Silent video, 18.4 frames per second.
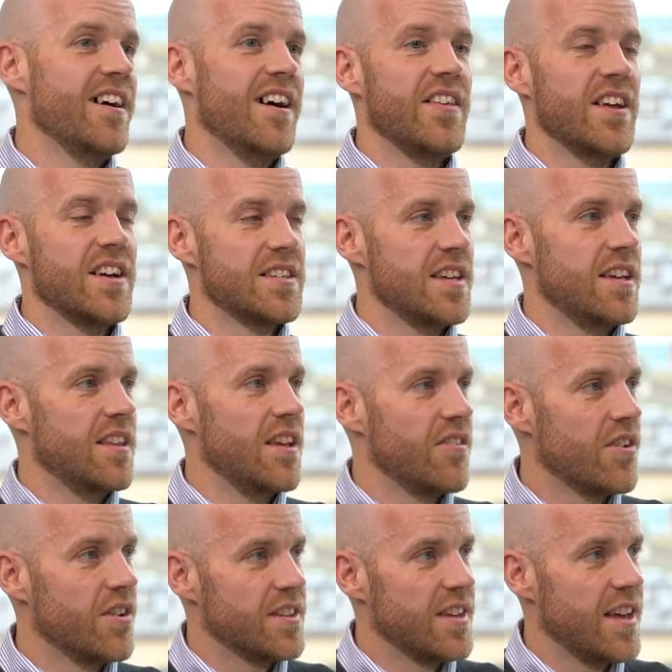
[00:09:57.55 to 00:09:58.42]
and that's it.
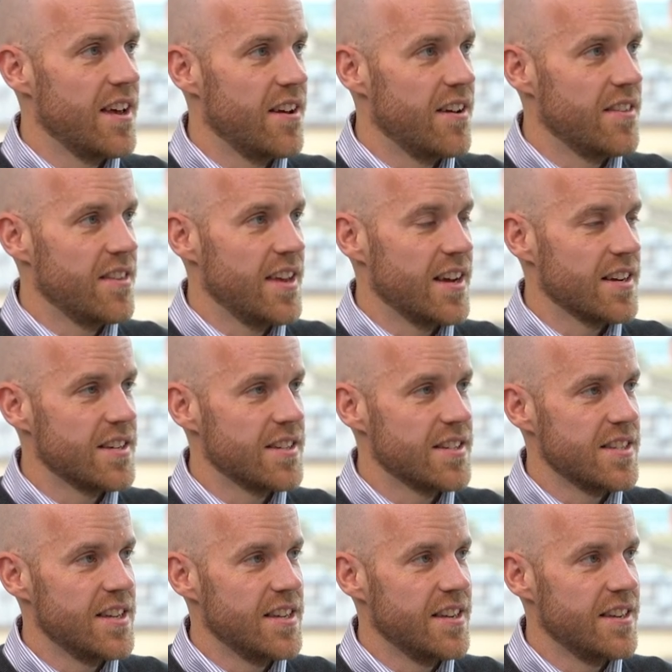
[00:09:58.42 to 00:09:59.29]
They've got the
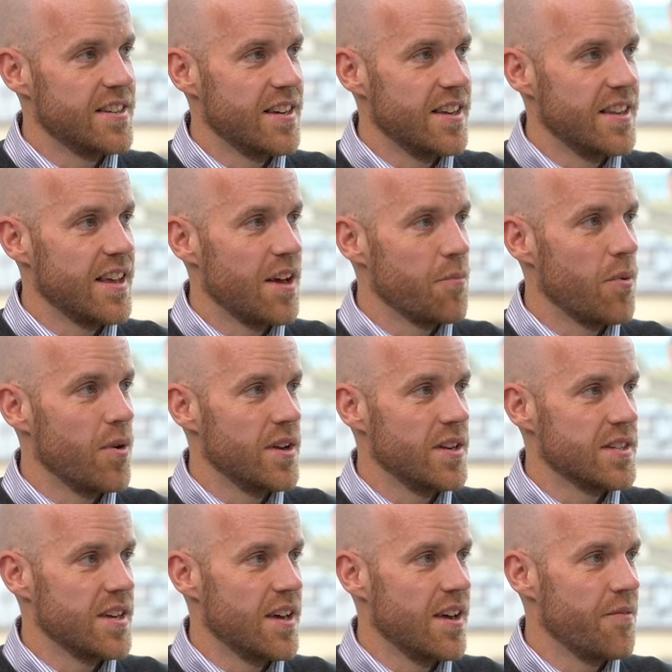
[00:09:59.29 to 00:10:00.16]
access needed at that
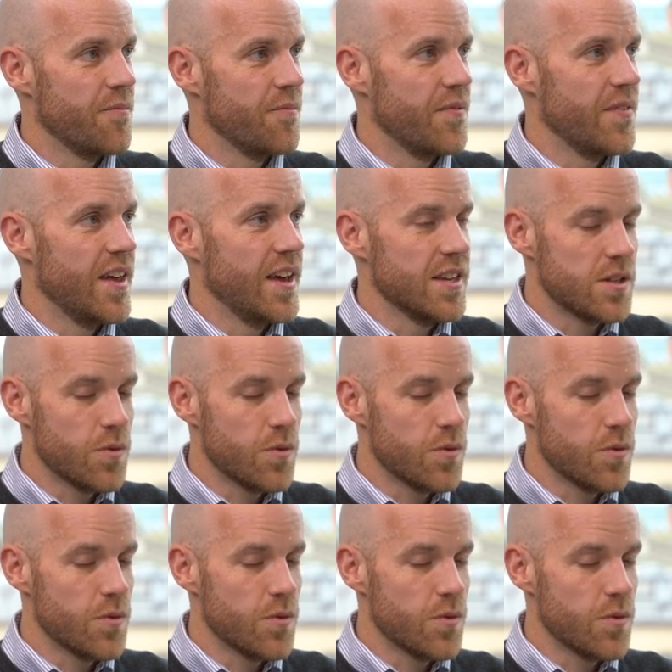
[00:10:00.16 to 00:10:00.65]
point there.